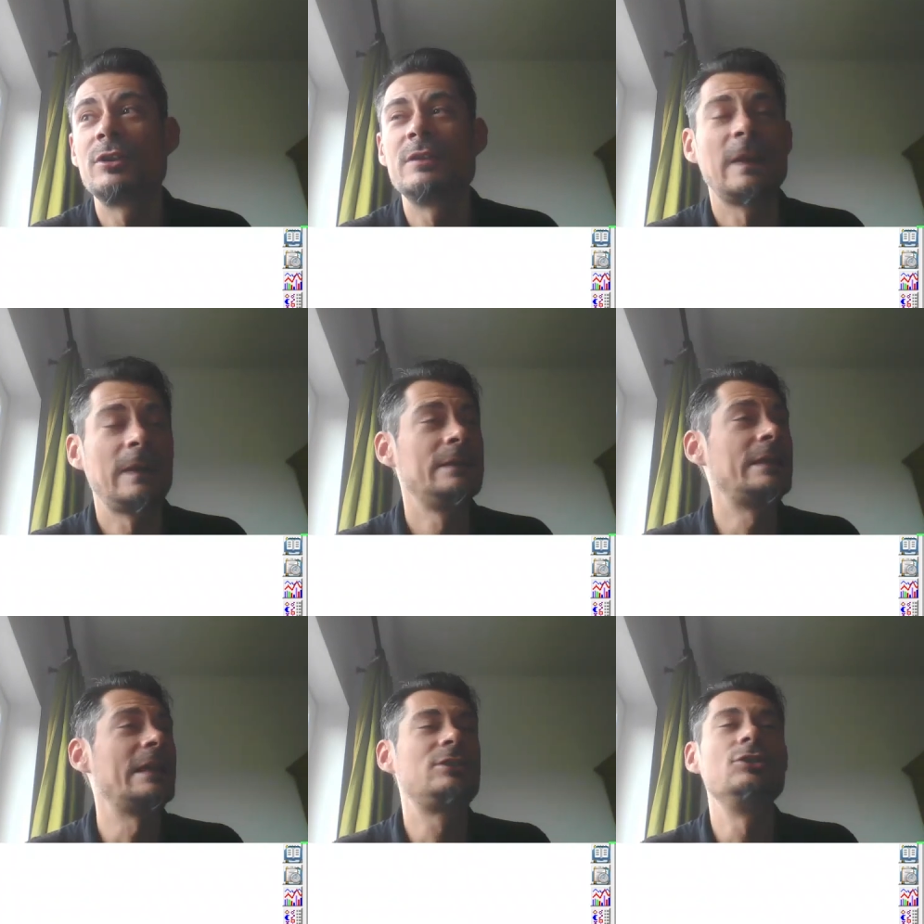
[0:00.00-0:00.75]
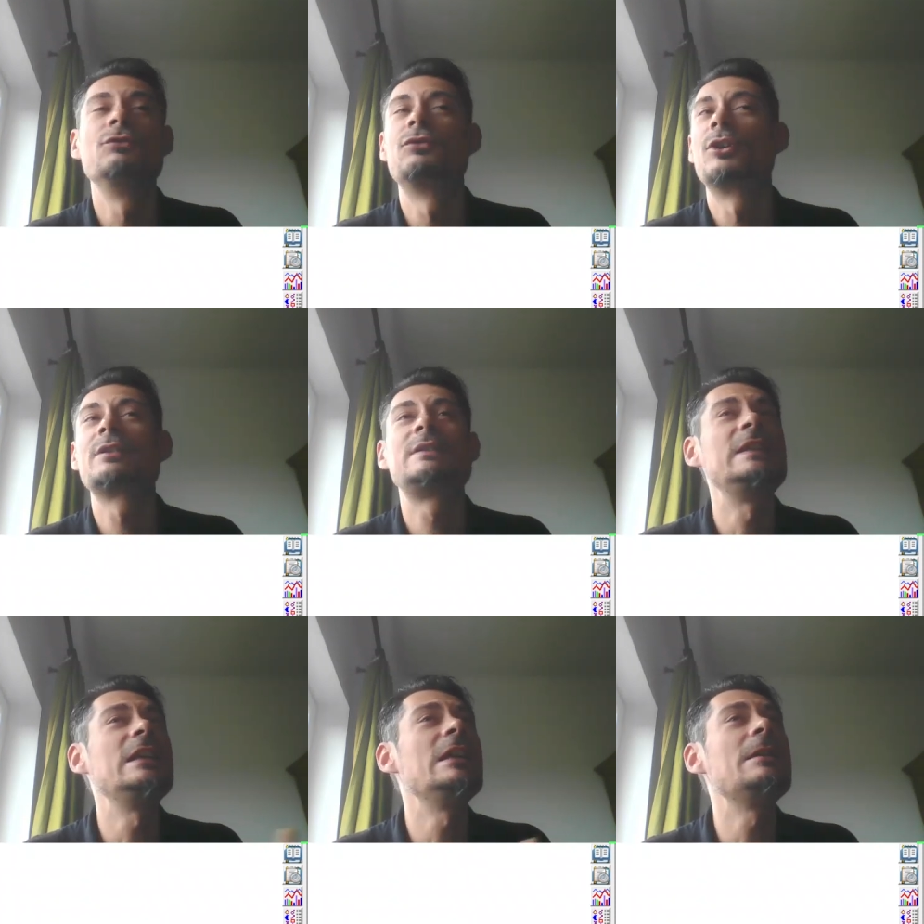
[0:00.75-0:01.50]
intense it will
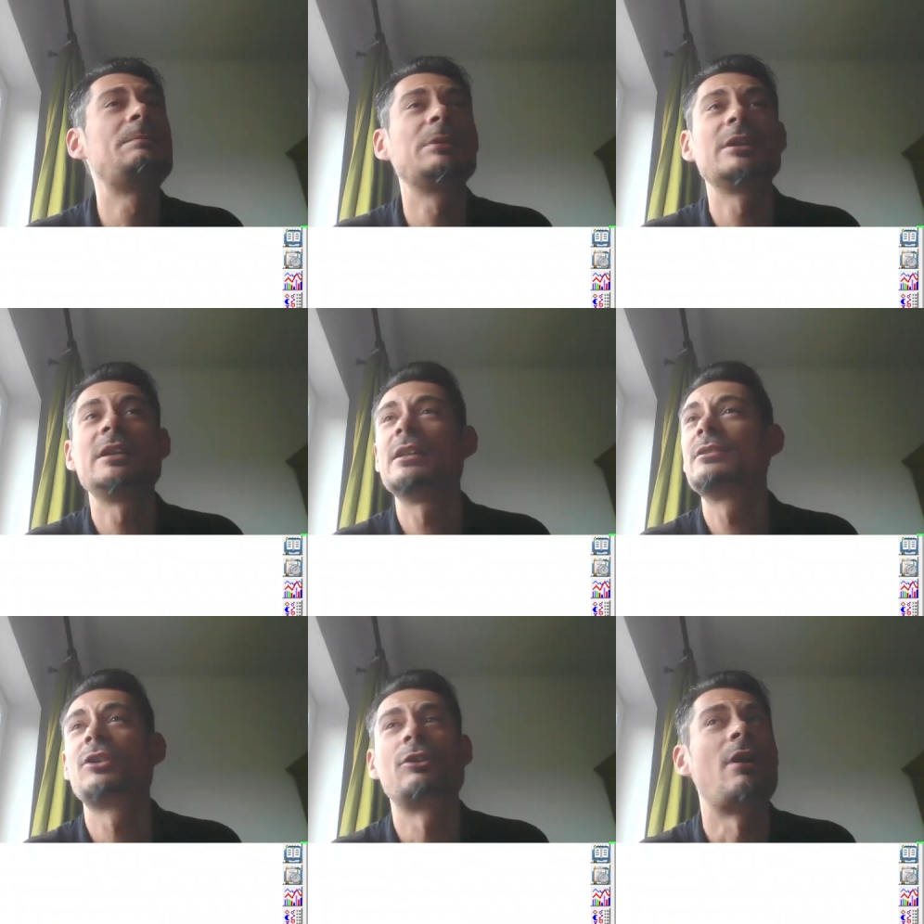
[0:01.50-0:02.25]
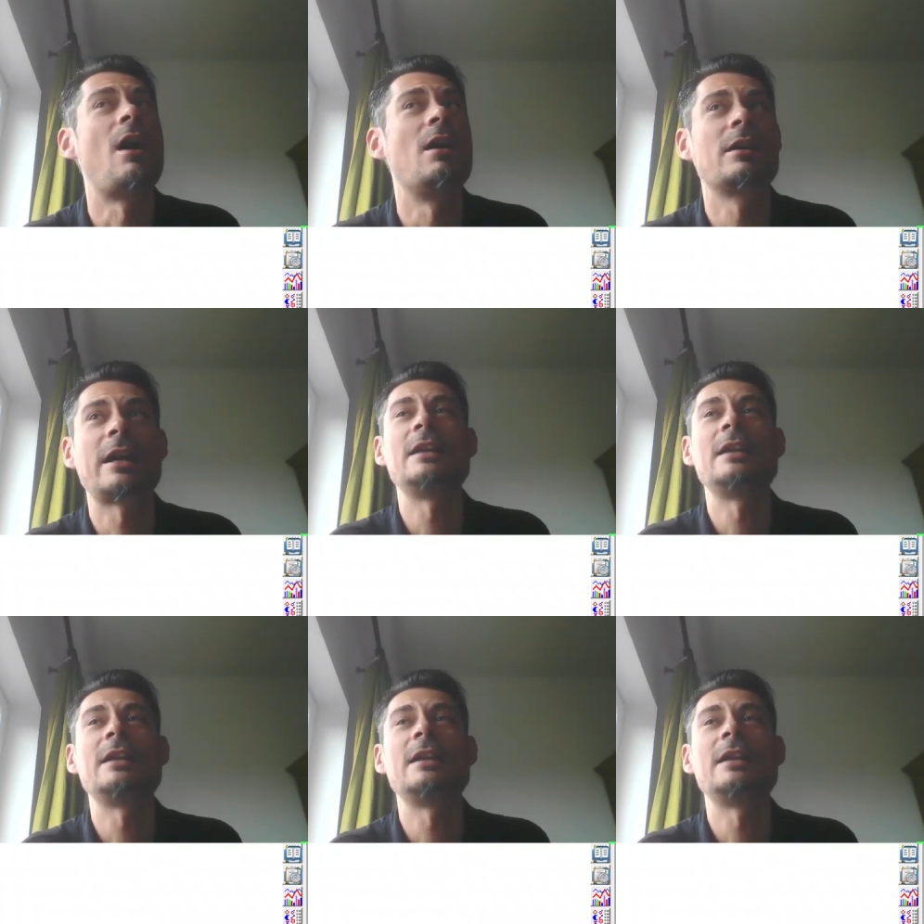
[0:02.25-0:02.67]
be. So,